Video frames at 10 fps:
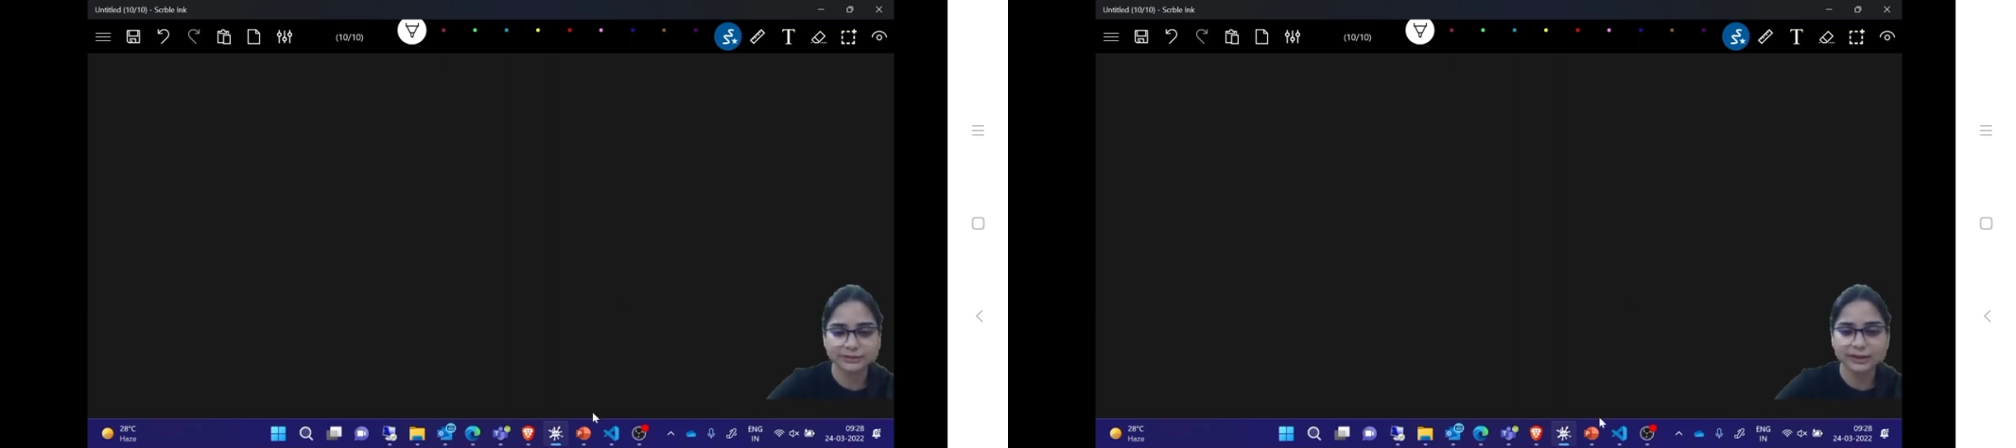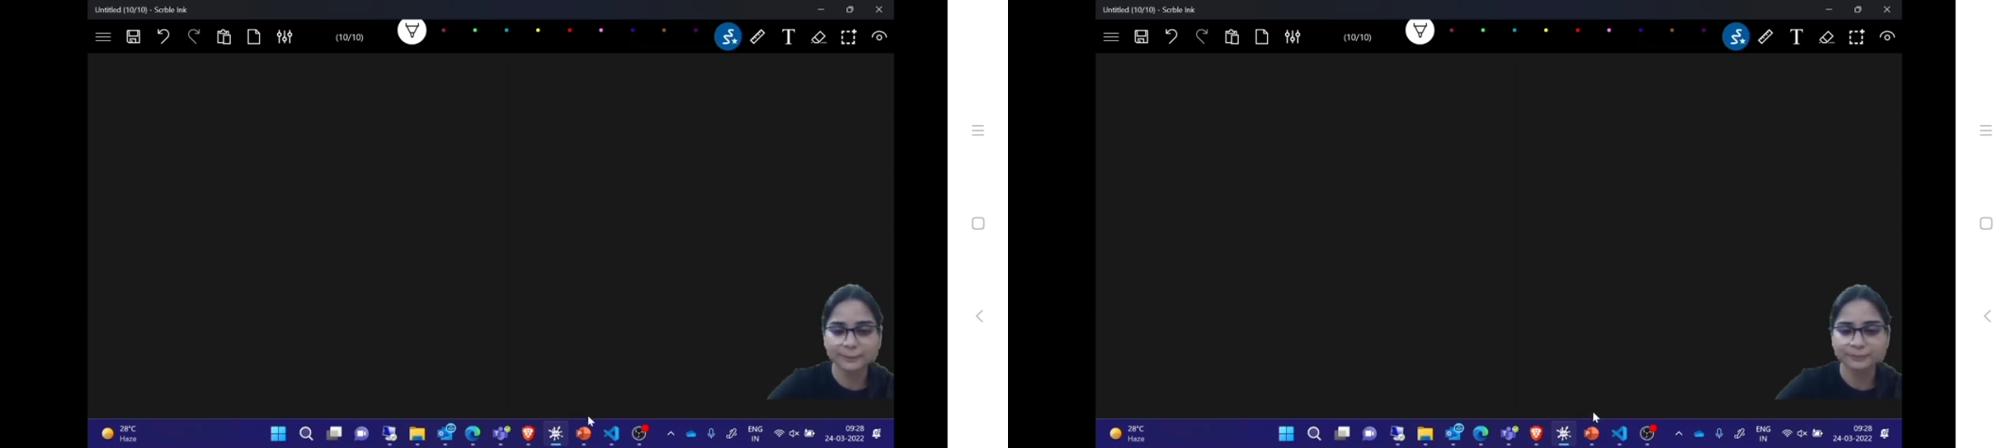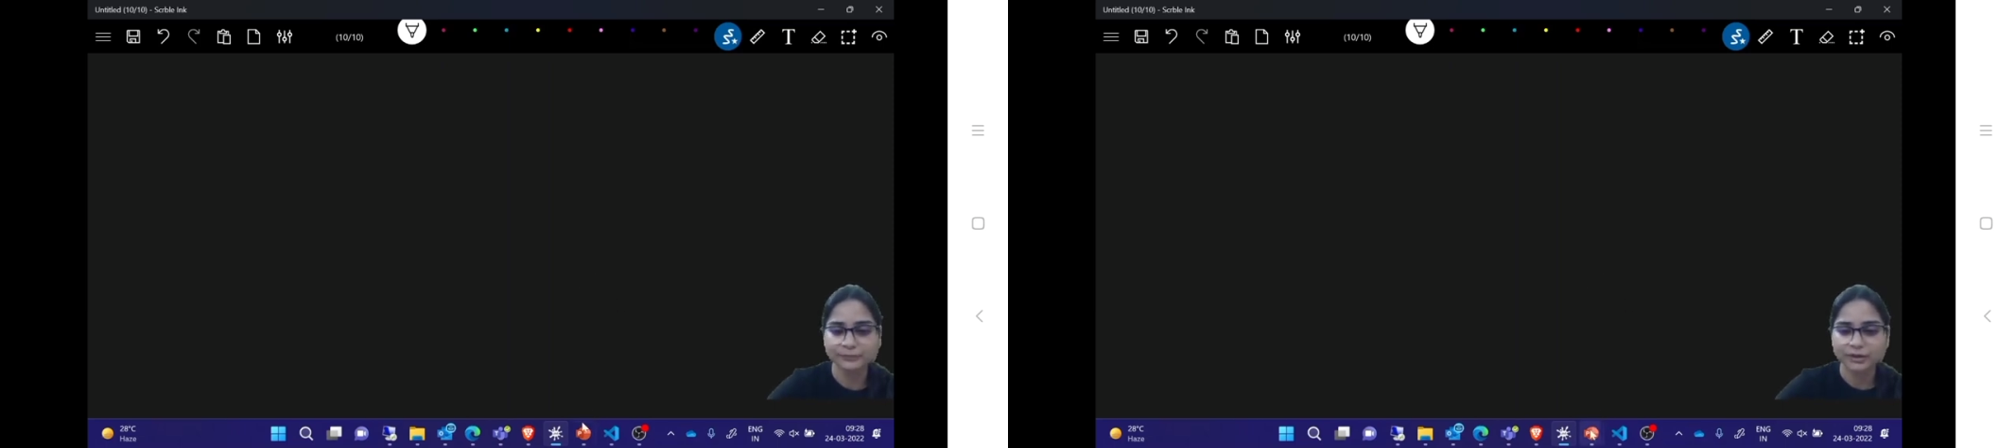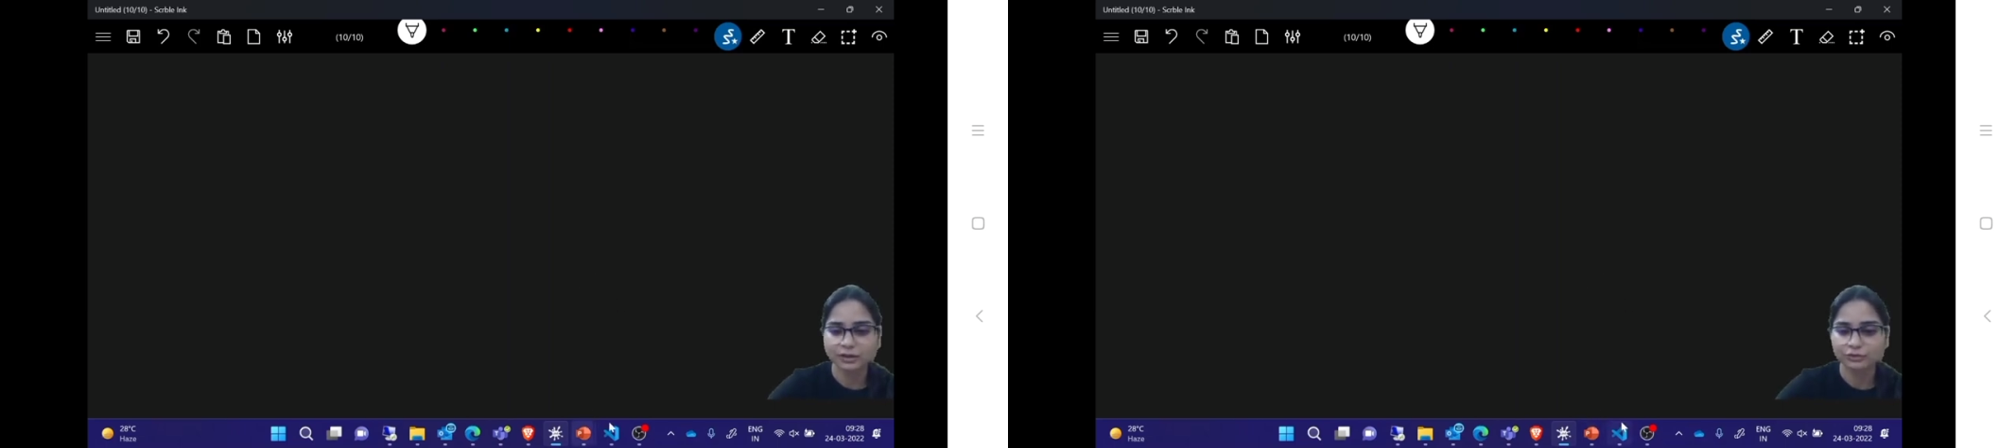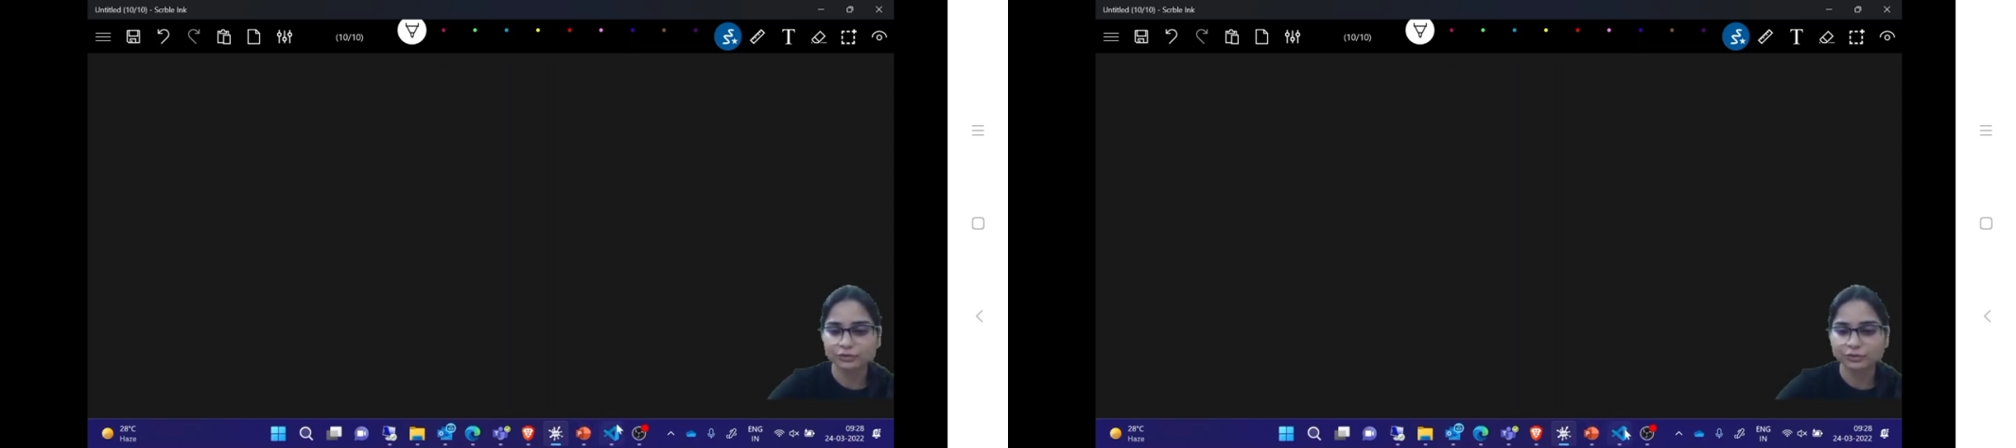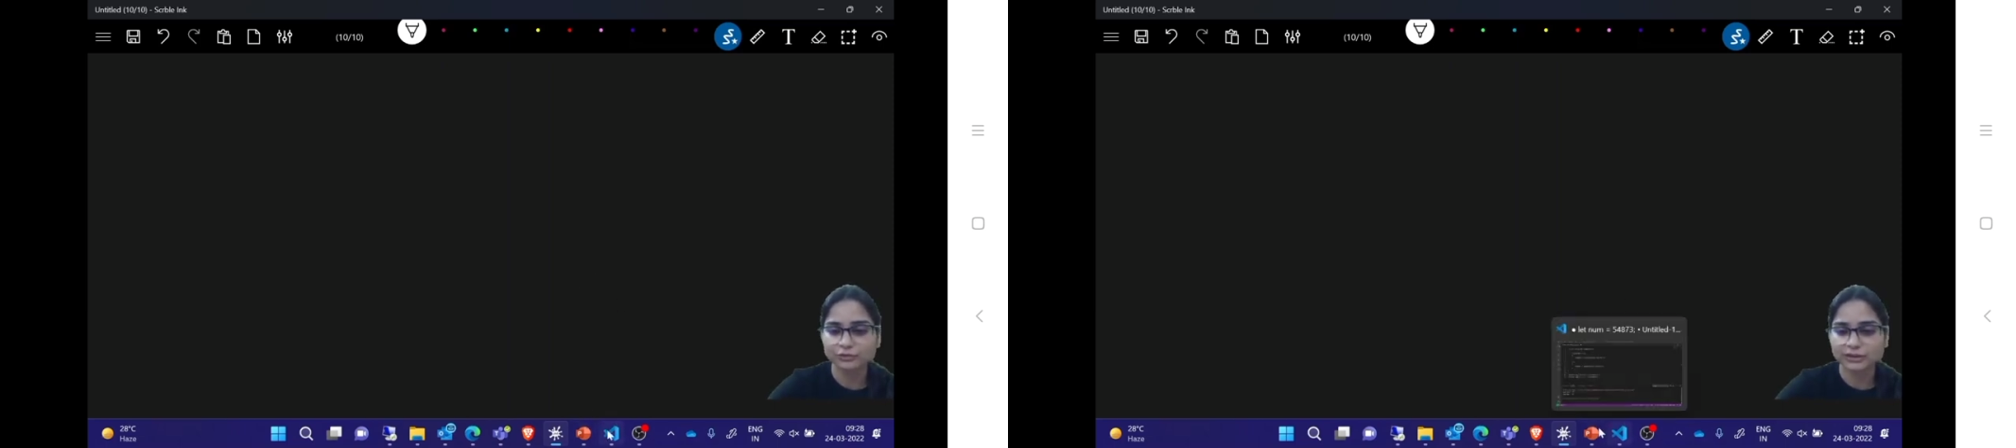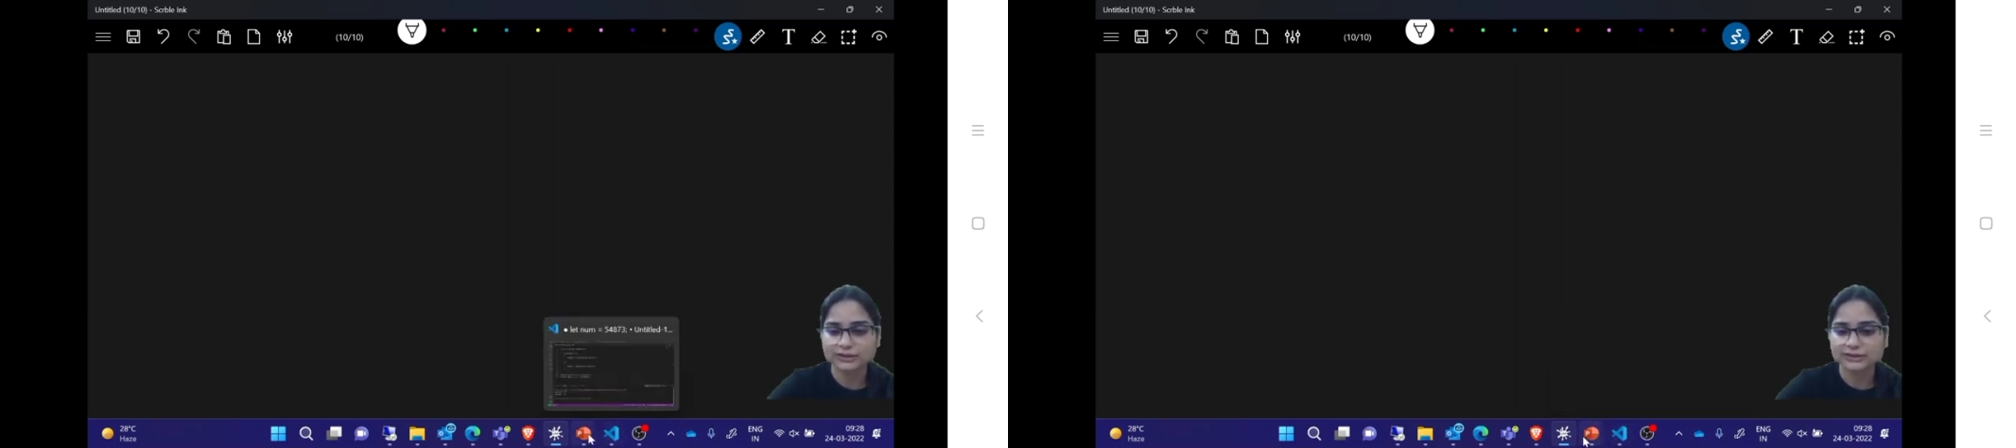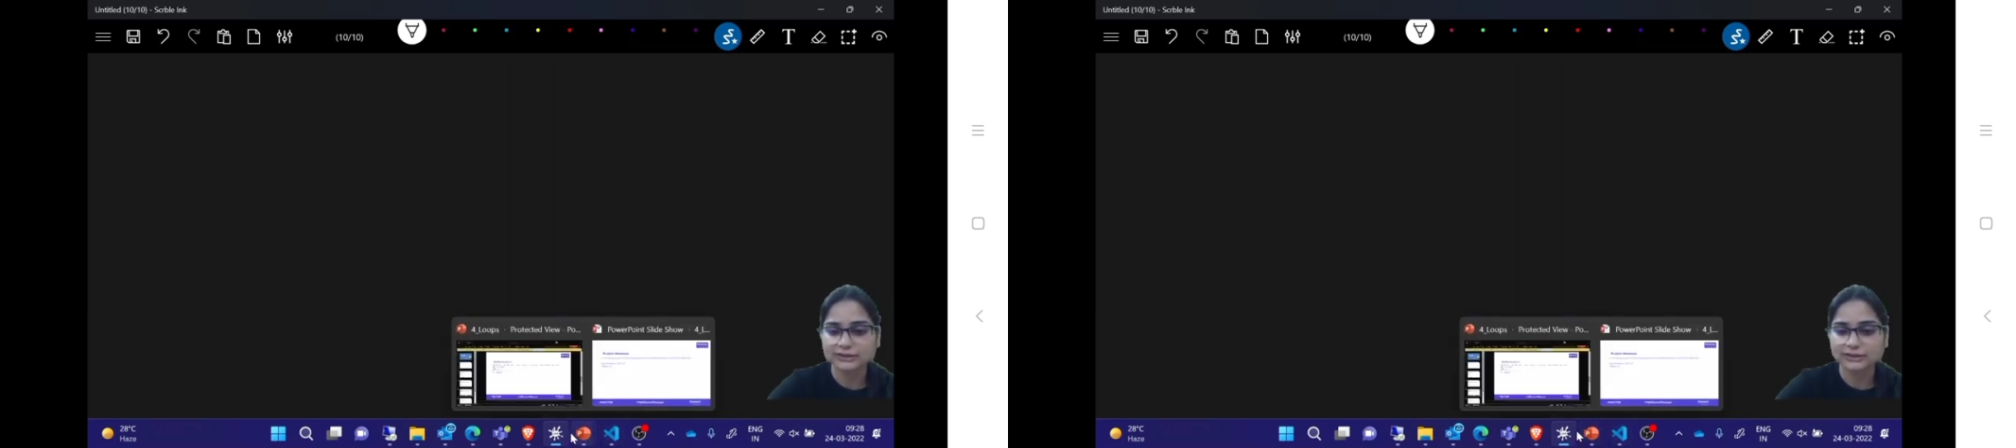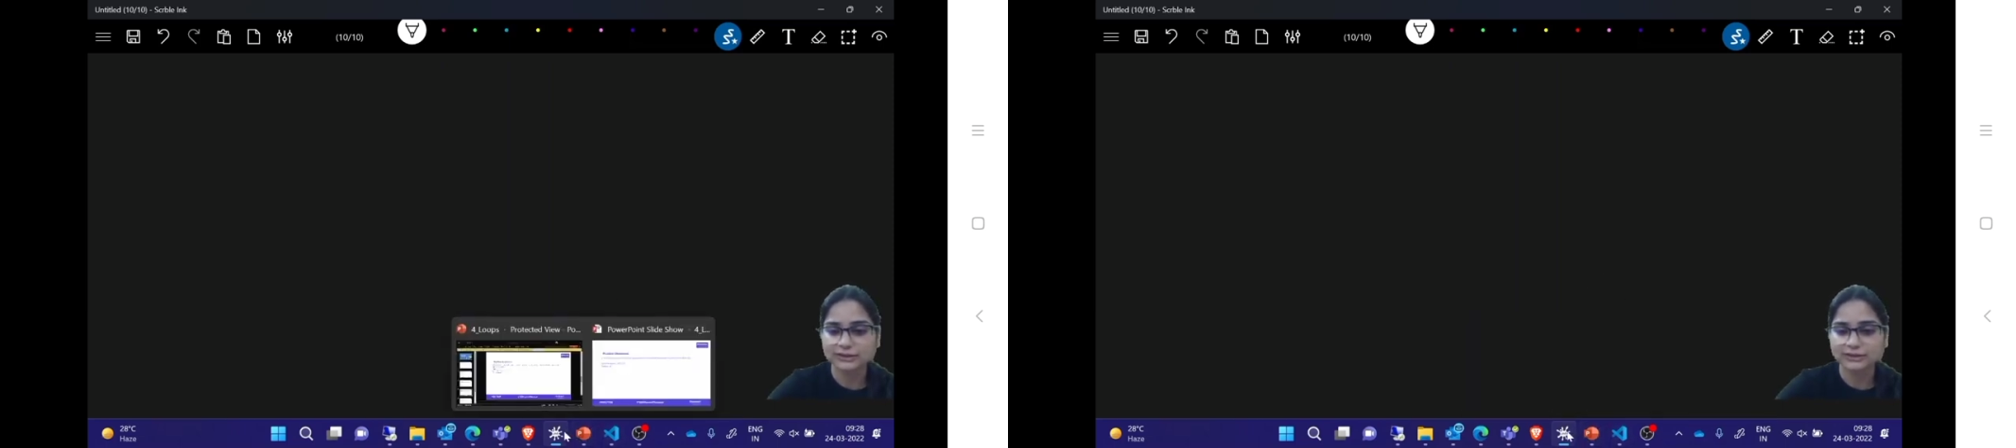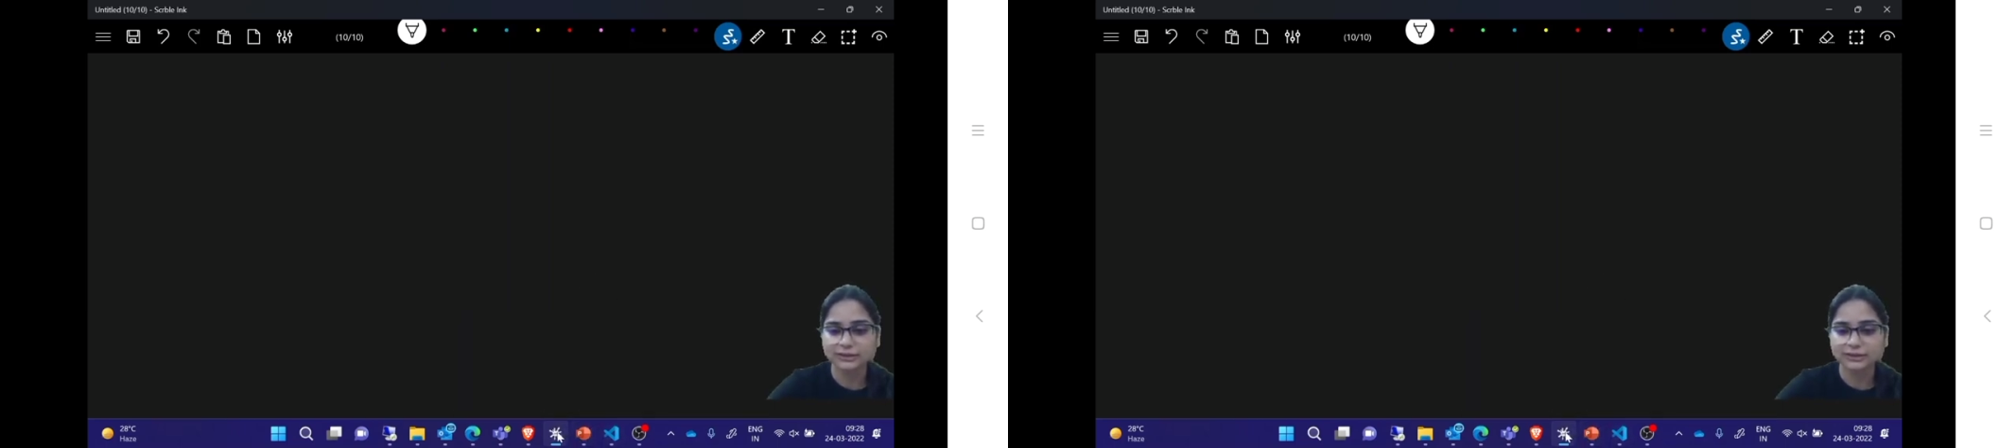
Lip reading: well. So what is the